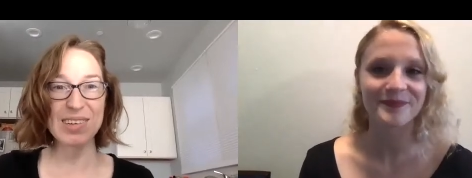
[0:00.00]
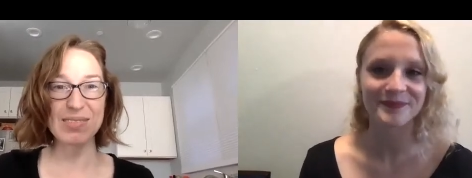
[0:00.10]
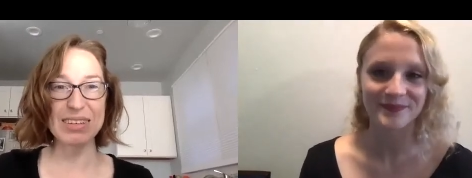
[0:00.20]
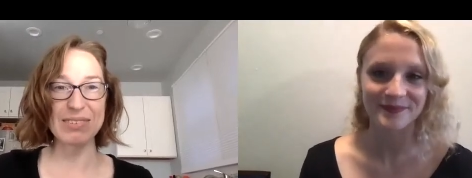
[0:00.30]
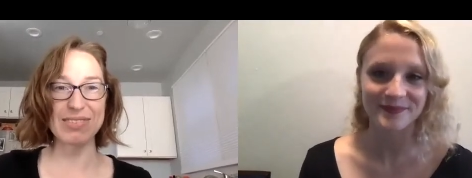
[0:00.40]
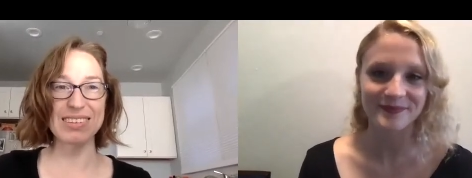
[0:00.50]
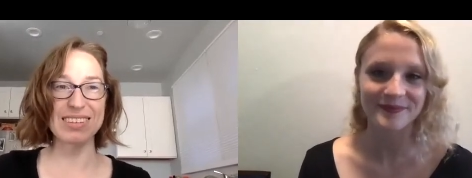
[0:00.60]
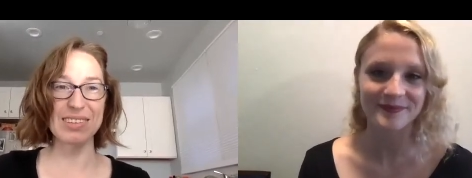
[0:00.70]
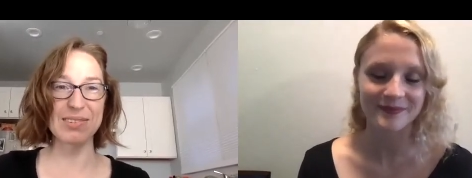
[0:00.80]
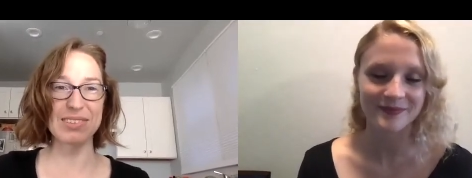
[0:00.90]
Speaker 1: We've
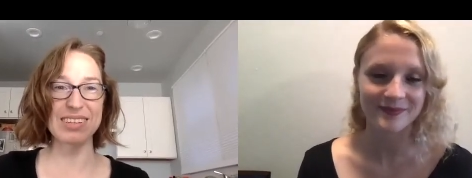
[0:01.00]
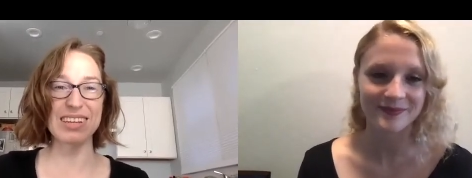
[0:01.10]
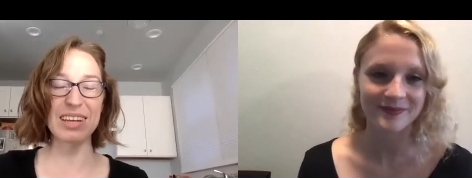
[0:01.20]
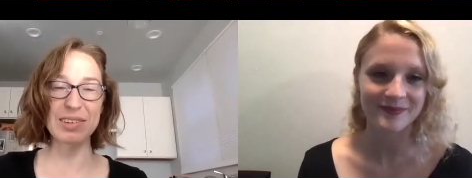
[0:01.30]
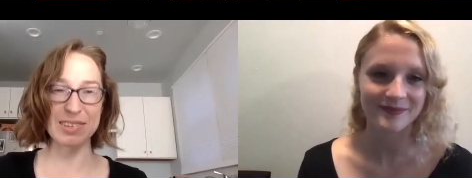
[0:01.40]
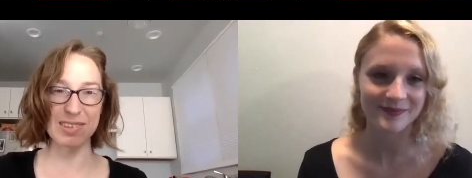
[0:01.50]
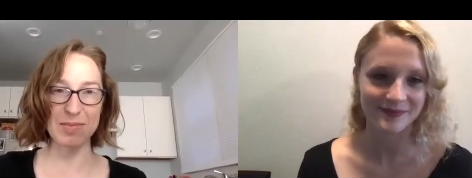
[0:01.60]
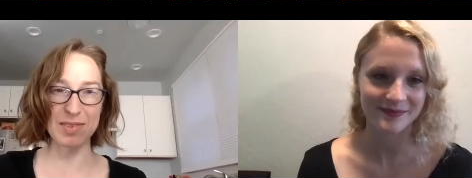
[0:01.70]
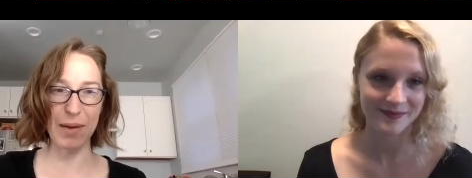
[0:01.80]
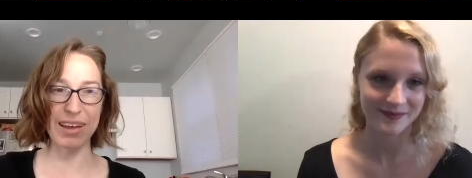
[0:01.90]
used it in
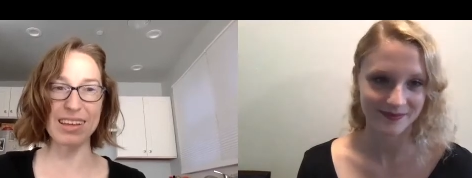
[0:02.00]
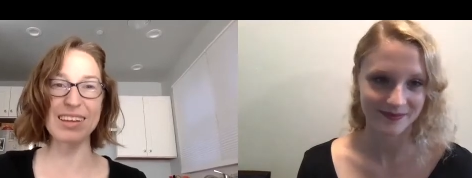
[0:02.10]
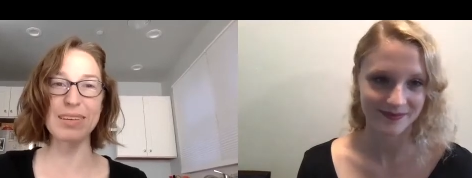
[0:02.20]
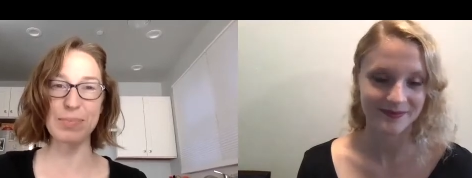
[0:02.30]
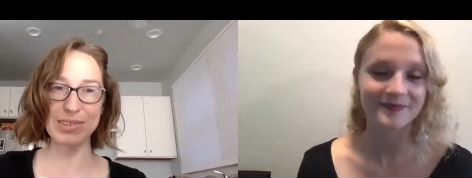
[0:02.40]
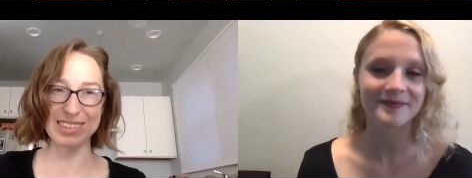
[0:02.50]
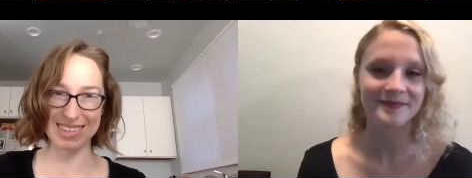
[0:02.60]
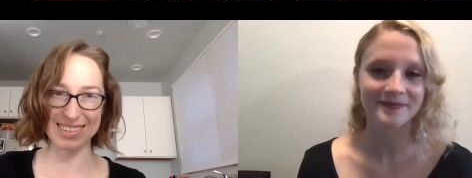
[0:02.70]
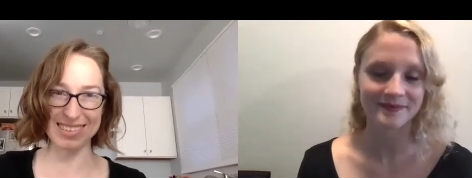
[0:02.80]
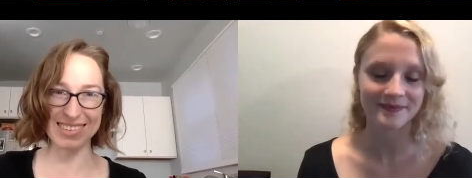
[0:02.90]
Christmas Ballet in
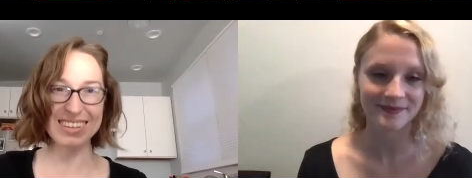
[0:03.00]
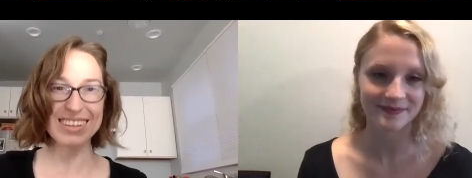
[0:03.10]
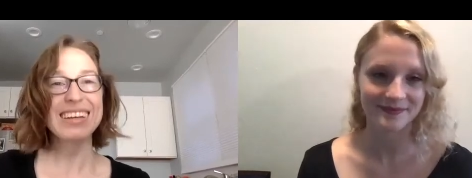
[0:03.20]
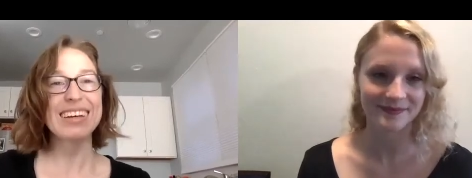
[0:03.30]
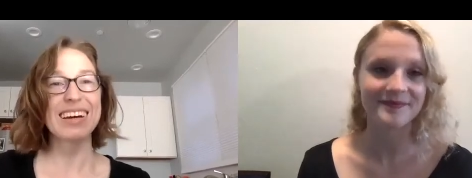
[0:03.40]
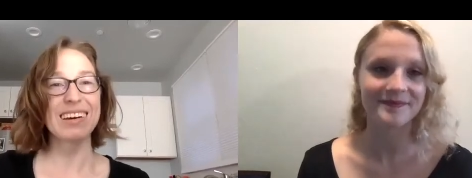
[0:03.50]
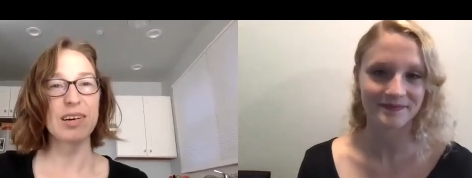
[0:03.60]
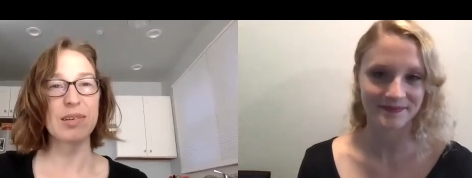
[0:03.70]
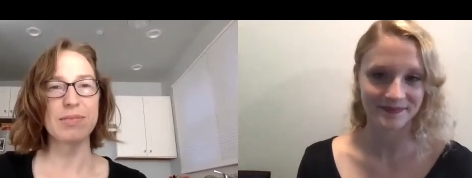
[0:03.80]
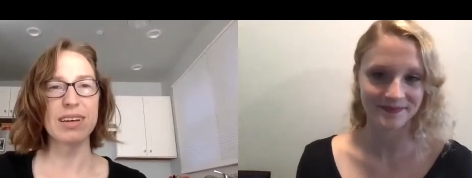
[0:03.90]
particular,
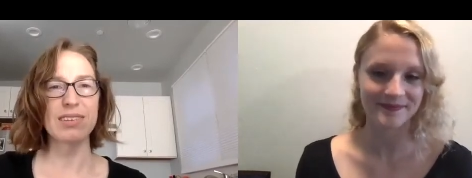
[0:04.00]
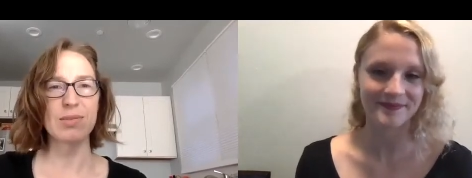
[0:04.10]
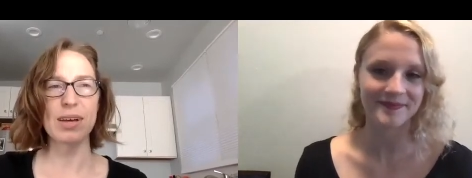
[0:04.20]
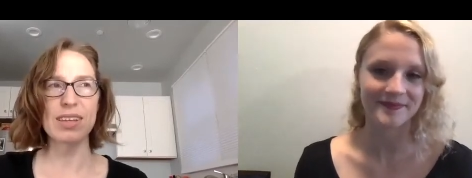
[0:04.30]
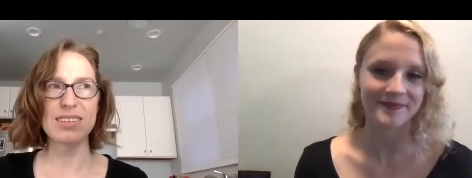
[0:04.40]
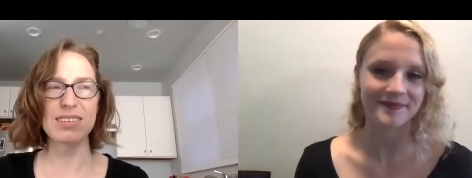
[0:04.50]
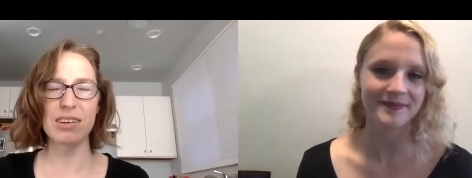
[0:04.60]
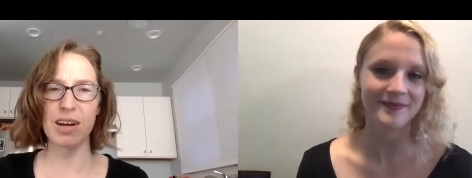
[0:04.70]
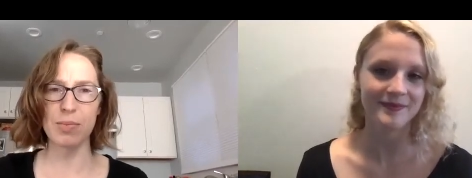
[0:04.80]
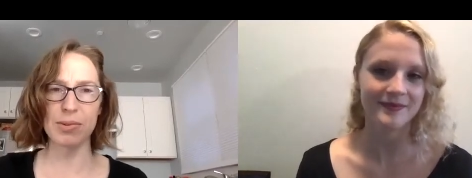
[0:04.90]
as well as a
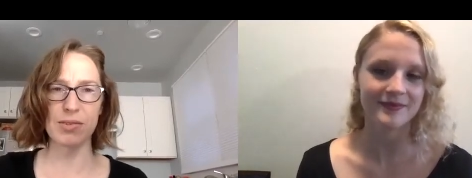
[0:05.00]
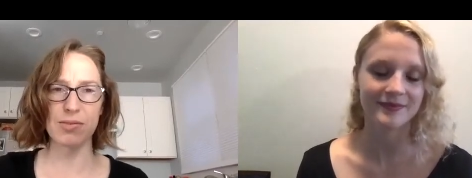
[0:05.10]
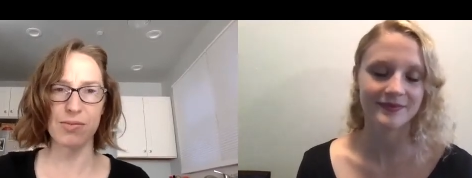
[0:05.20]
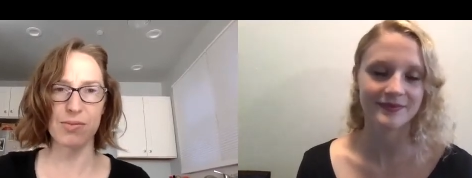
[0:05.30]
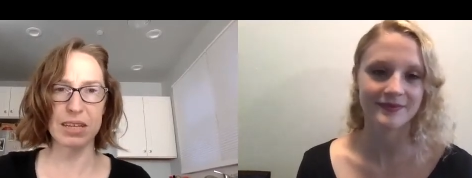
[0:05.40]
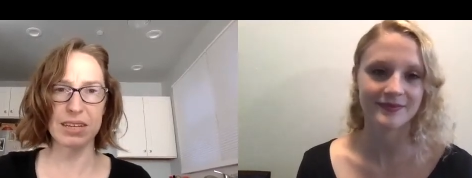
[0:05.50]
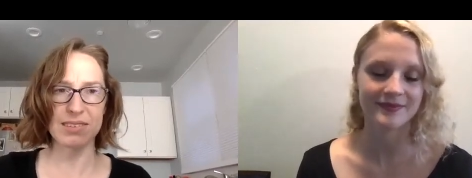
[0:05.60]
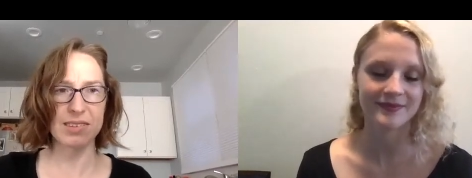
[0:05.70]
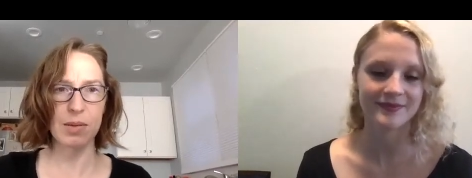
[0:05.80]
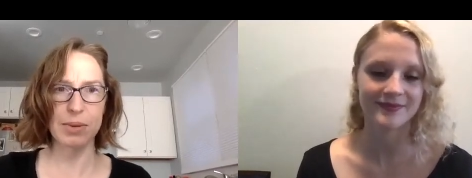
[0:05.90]
couple of things in
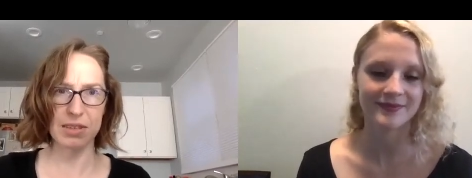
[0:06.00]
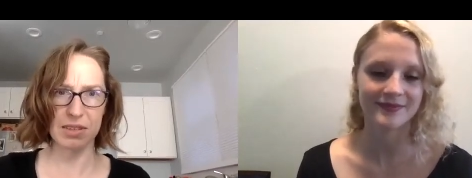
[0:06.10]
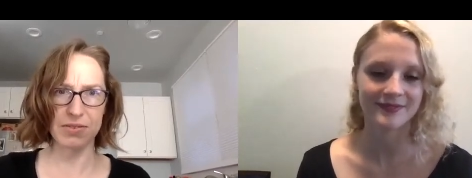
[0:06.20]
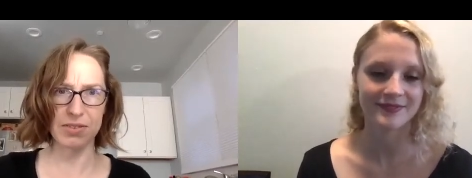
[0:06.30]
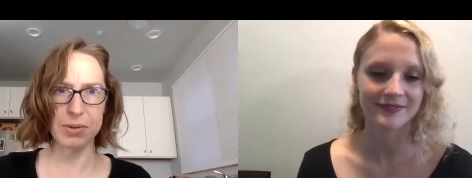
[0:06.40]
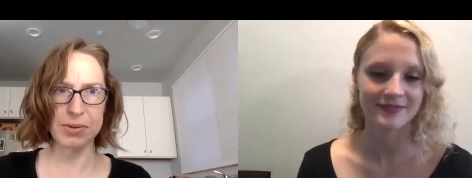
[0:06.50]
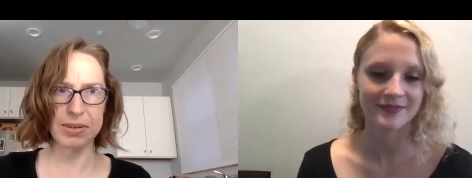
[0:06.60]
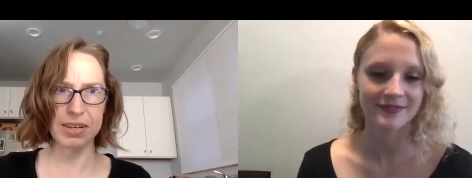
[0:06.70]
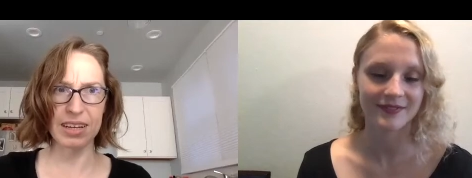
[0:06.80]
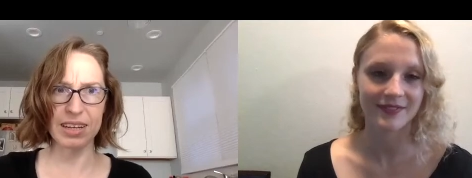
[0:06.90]
our Best of Smuin,
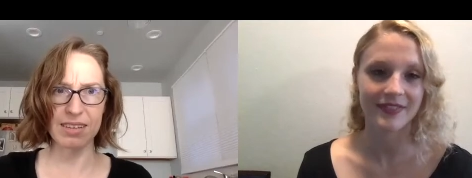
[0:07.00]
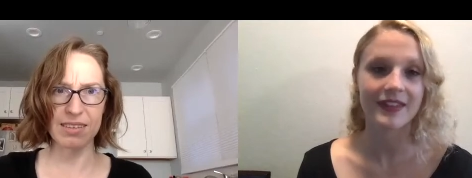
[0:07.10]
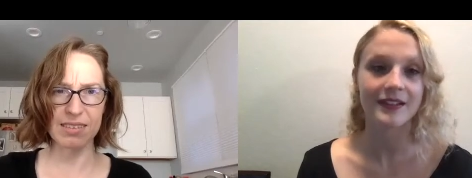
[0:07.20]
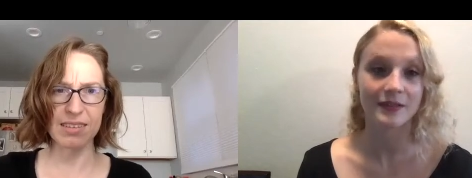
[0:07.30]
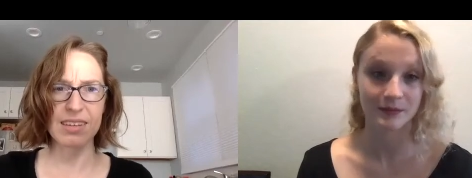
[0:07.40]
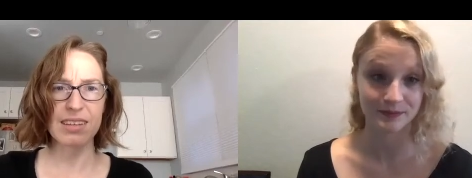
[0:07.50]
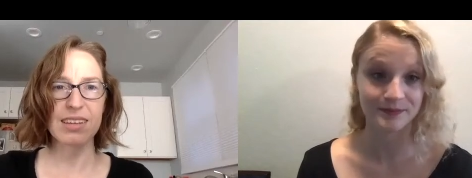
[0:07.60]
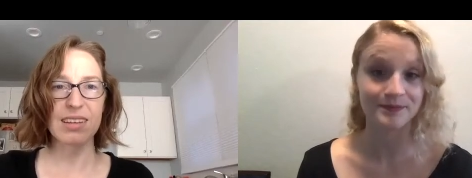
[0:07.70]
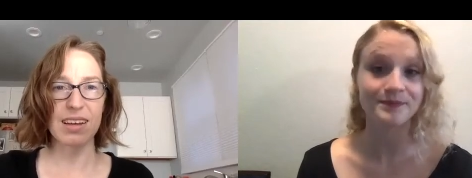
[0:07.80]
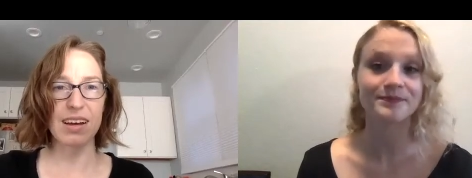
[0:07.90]
I guess.
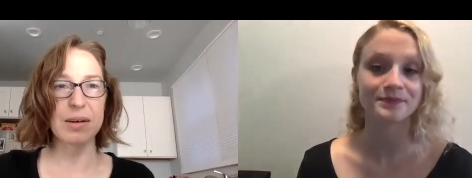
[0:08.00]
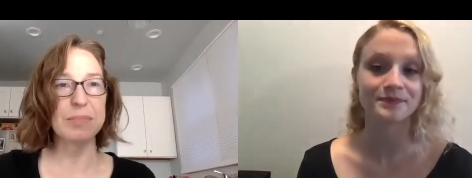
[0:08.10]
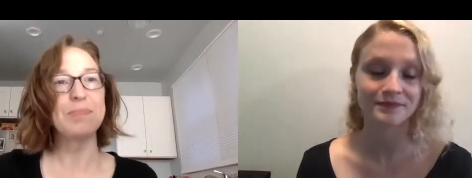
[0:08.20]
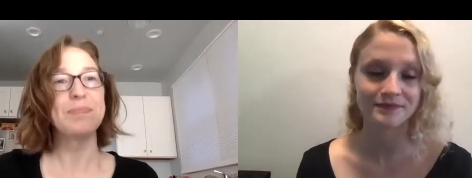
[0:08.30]
Mm-hmm.